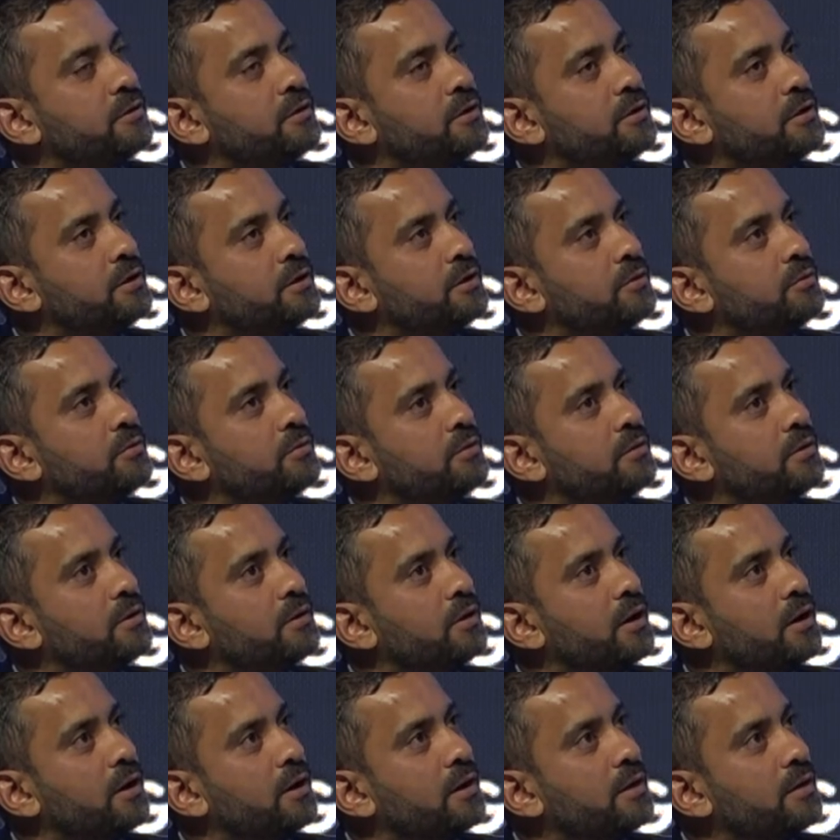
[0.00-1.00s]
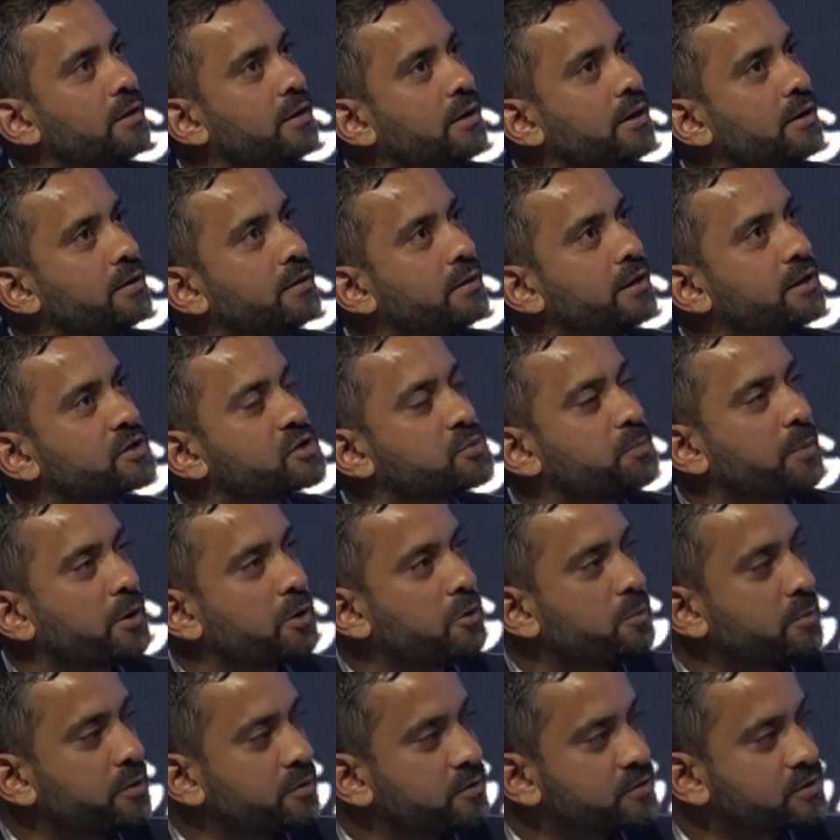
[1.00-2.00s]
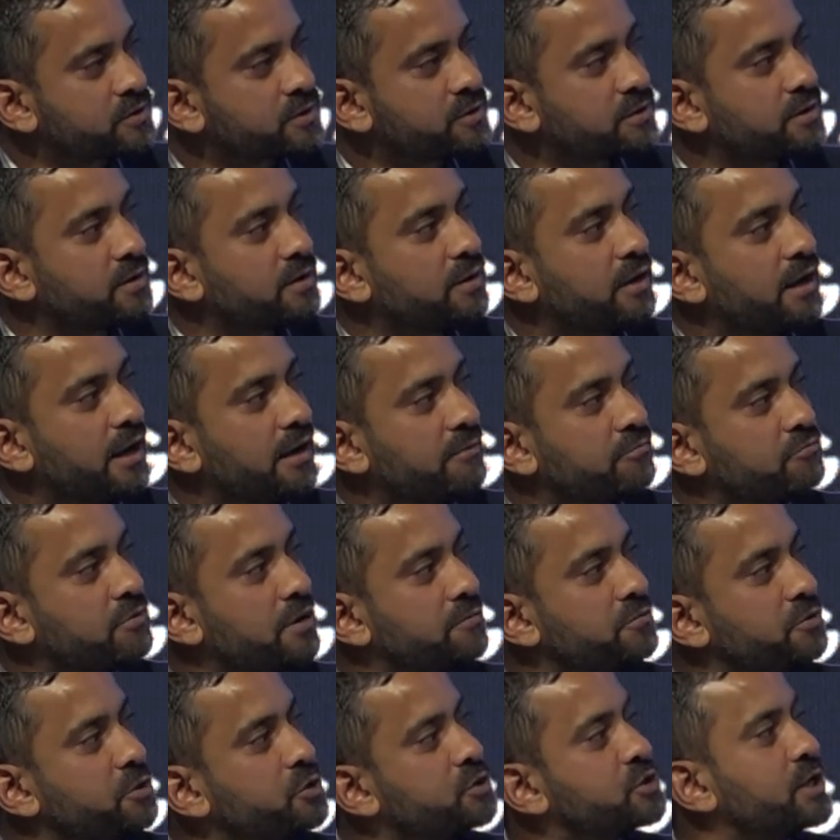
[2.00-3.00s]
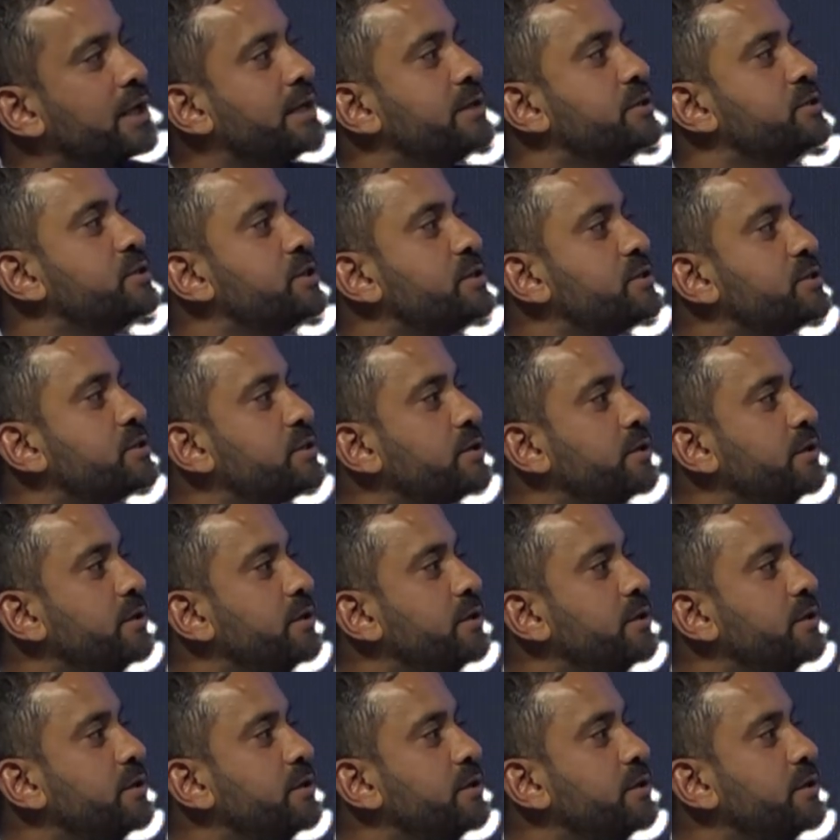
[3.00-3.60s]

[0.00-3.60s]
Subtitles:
you know, experiments have revenue challenges.